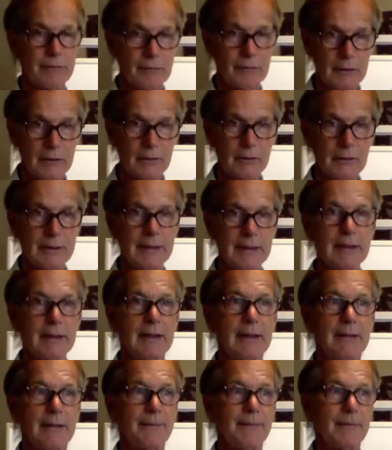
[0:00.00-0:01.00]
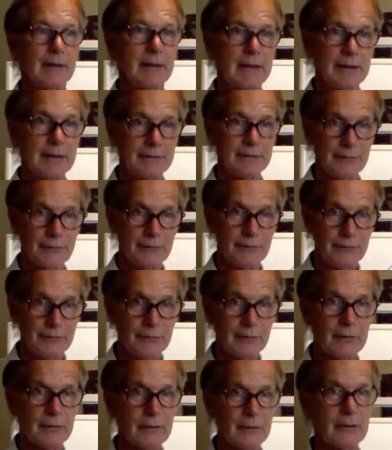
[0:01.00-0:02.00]
fluid is
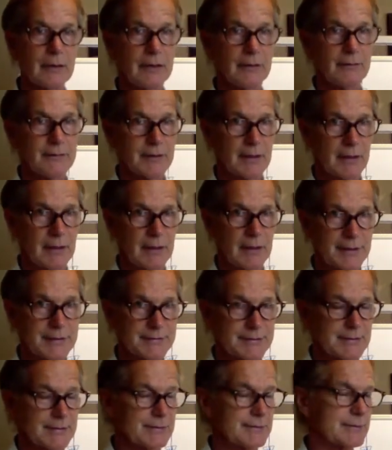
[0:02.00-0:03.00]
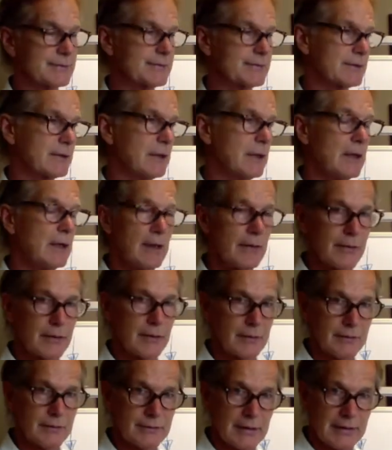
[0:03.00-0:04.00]
full of toxins.
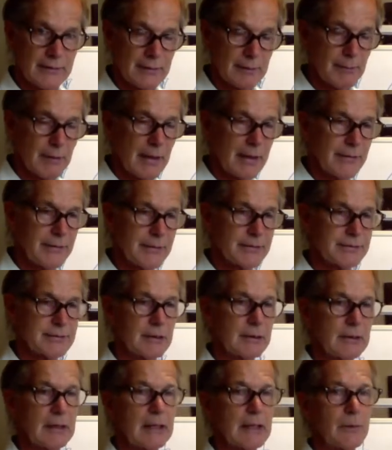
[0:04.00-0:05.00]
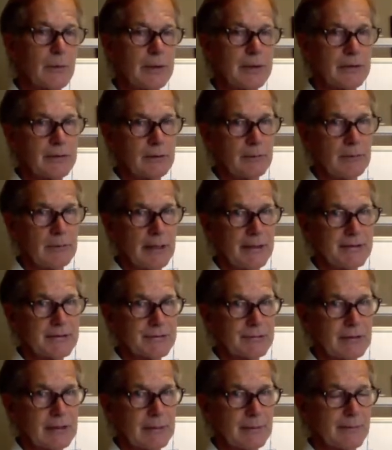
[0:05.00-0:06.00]
In the body, there's a liquid in the
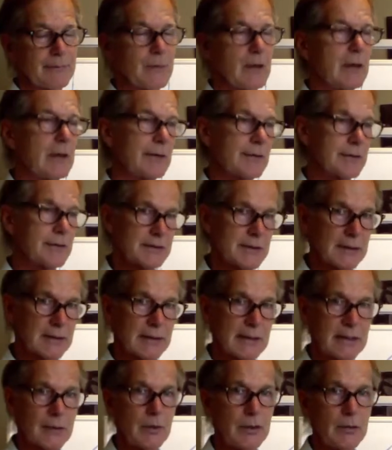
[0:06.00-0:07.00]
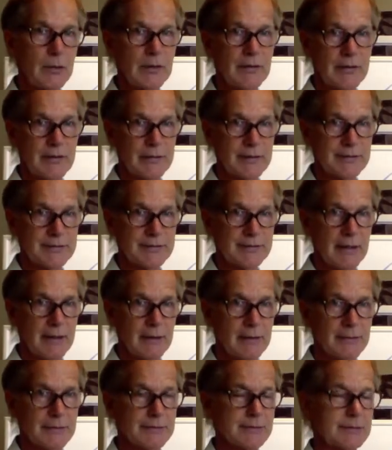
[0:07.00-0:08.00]
bloodstream, there's a liquid within the
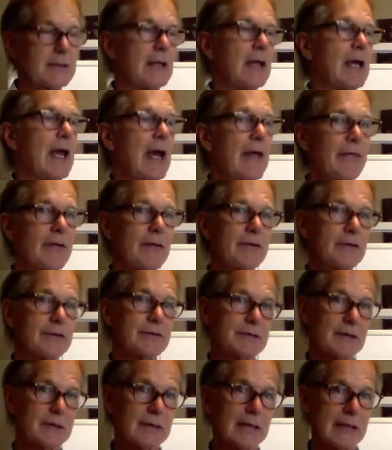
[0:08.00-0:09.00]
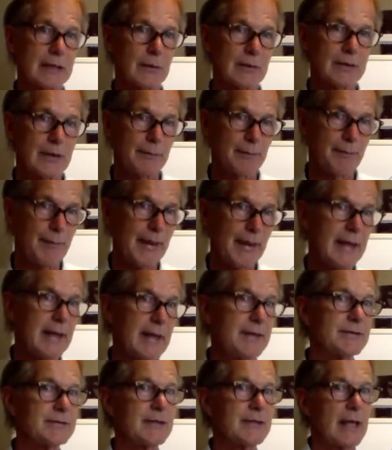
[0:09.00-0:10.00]
cells, and then there's a liquid that
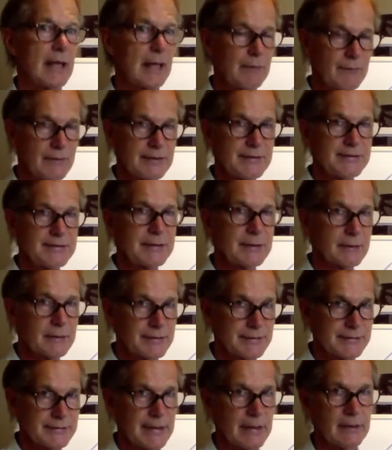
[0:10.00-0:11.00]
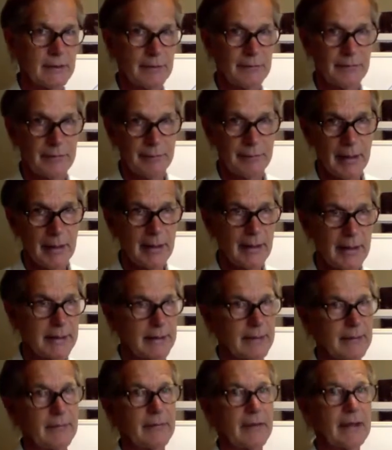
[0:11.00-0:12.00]
bathes every single cell of the
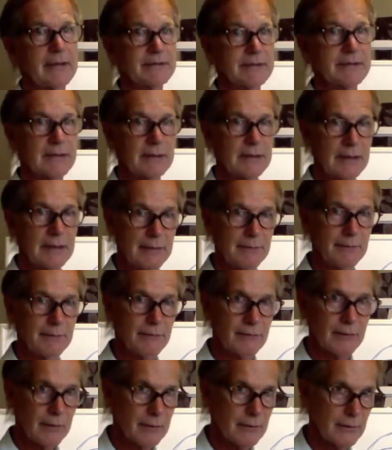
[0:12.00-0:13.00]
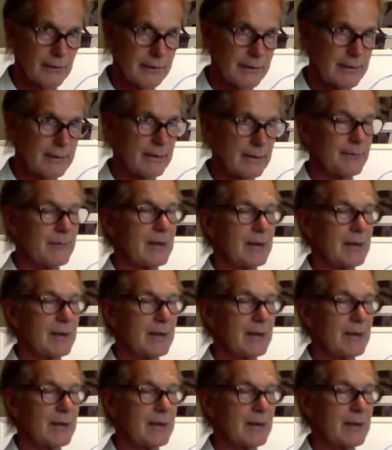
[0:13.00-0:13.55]
body, and that's the lymph fluid.